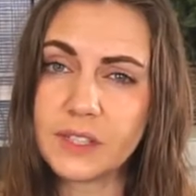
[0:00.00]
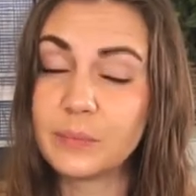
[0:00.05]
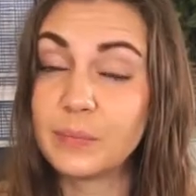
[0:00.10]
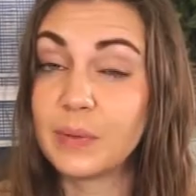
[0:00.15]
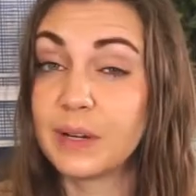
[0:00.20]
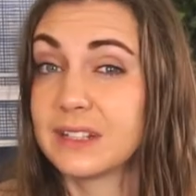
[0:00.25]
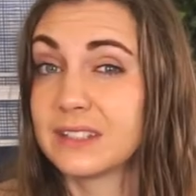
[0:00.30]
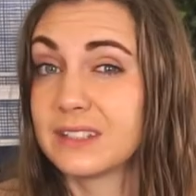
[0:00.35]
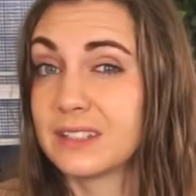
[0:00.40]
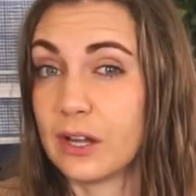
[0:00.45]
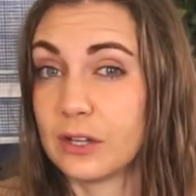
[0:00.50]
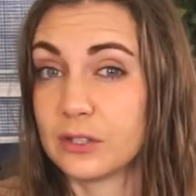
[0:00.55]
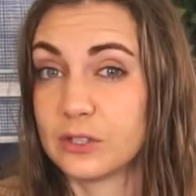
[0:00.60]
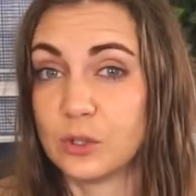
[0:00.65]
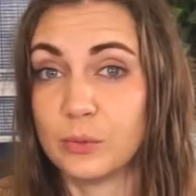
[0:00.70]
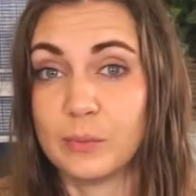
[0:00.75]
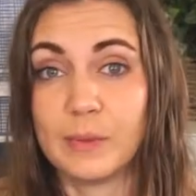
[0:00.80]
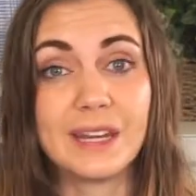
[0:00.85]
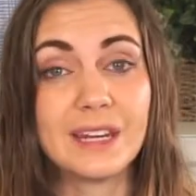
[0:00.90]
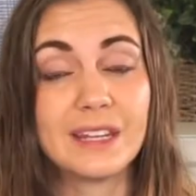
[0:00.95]
but it's not
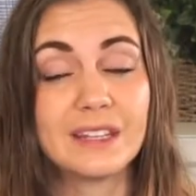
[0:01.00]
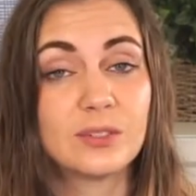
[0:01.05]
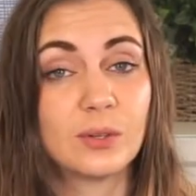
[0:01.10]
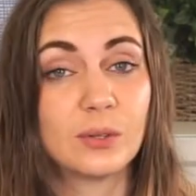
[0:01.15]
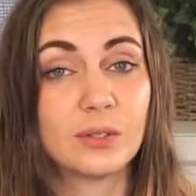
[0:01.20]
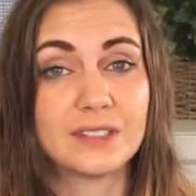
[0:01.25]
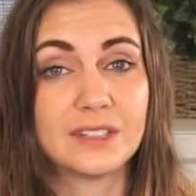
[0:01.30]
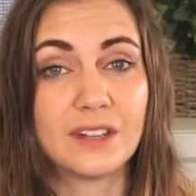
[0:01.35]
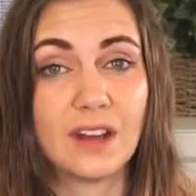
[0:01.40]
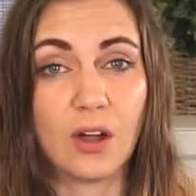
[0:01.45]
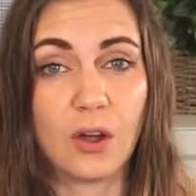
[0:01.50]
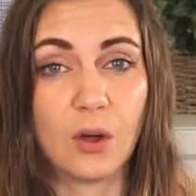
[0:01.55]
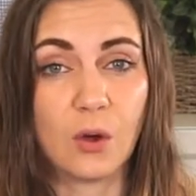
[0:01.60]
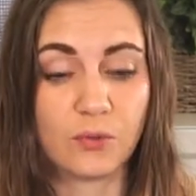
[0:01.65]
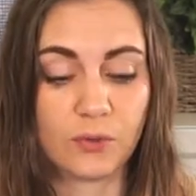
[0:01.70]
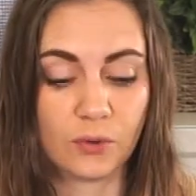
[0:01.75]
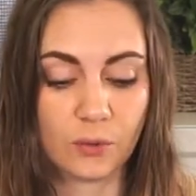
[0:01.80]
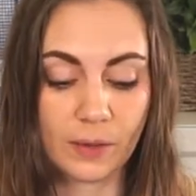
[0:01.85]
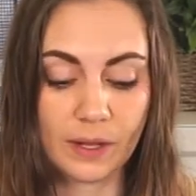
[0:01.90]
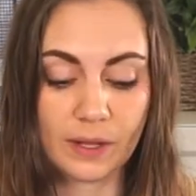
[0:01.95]
too many, so it's not
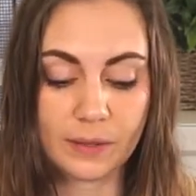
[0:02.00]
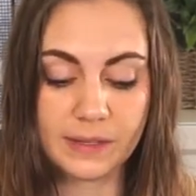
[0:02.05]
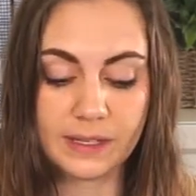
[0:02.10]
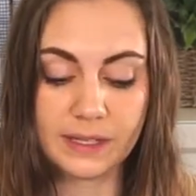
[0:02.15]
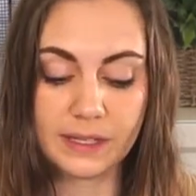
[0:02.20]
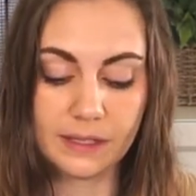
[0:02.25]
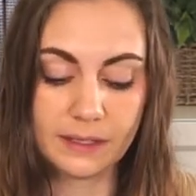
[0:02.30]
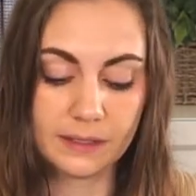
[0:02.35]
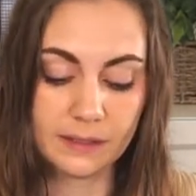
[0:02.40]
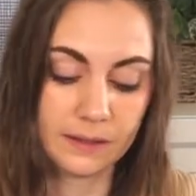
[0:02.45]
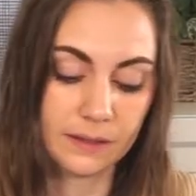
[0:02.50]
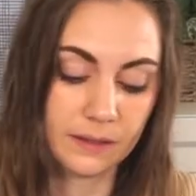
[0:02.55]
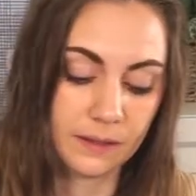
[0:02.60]
overwhelming.